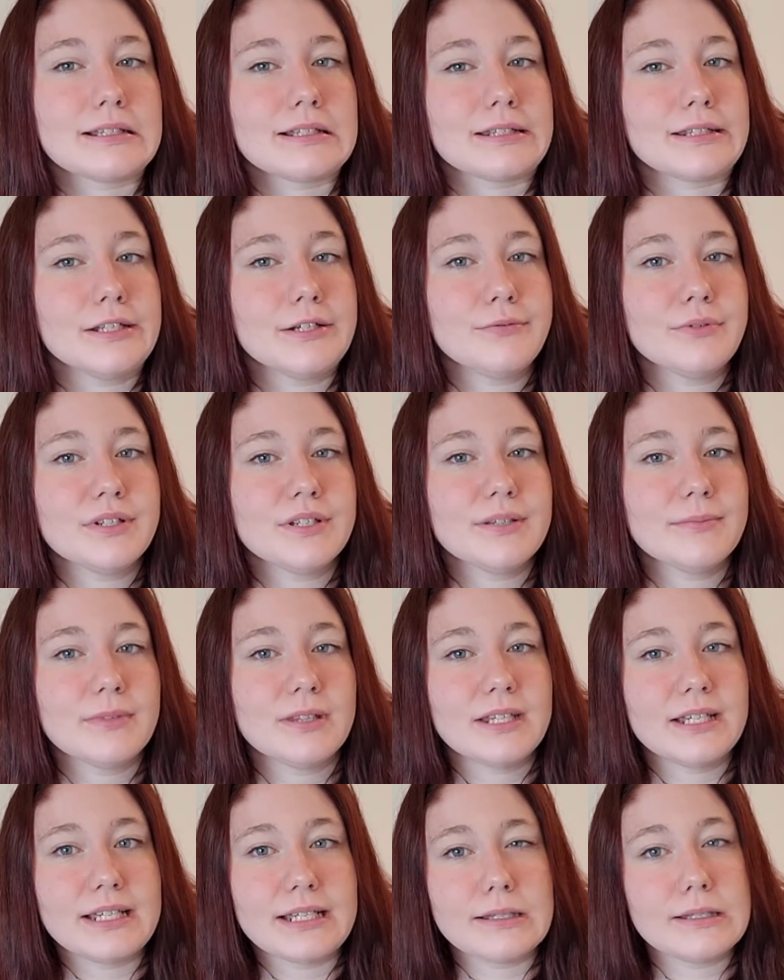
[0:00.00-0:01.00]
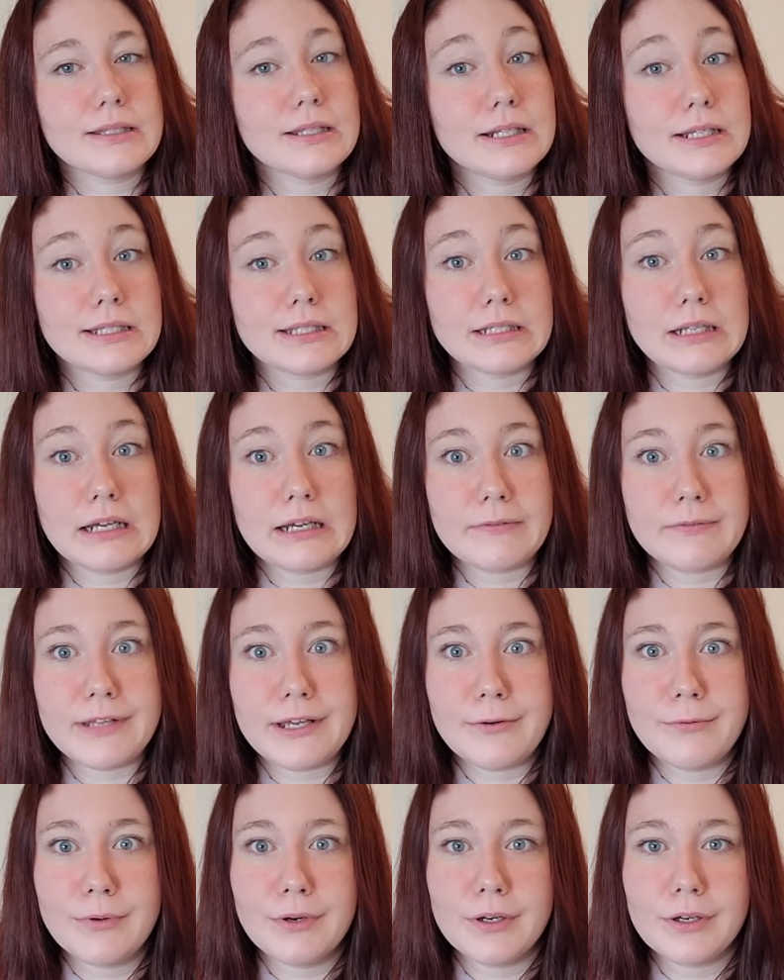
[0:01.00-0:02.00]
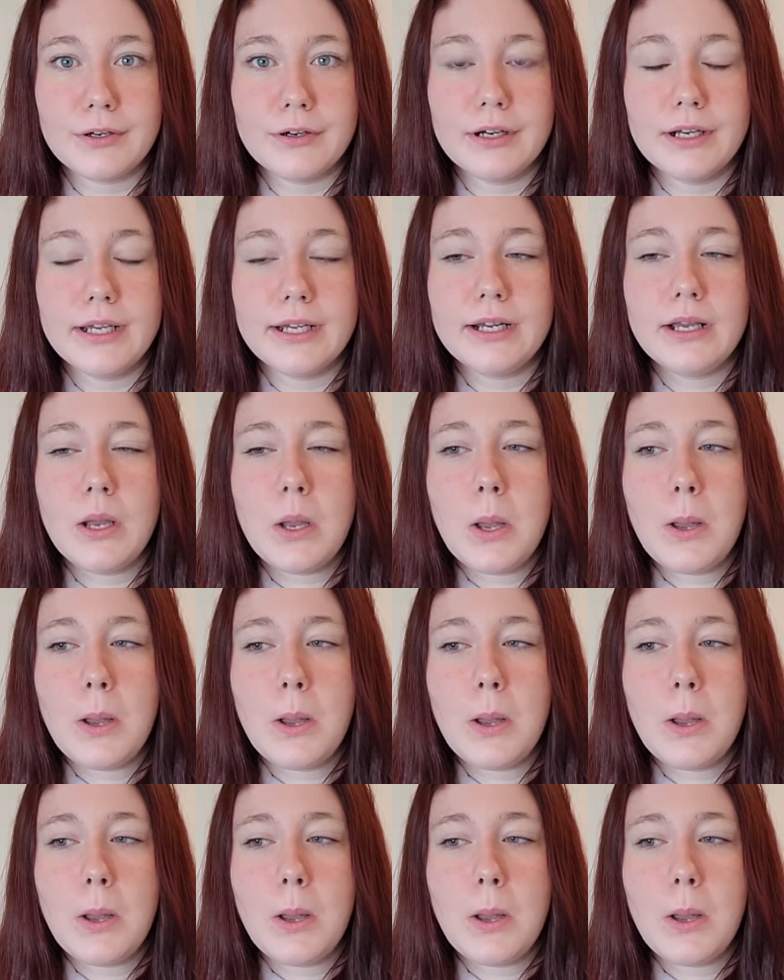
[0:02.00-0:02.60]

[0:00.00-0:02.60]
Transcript: there were some things in his life that weren't great,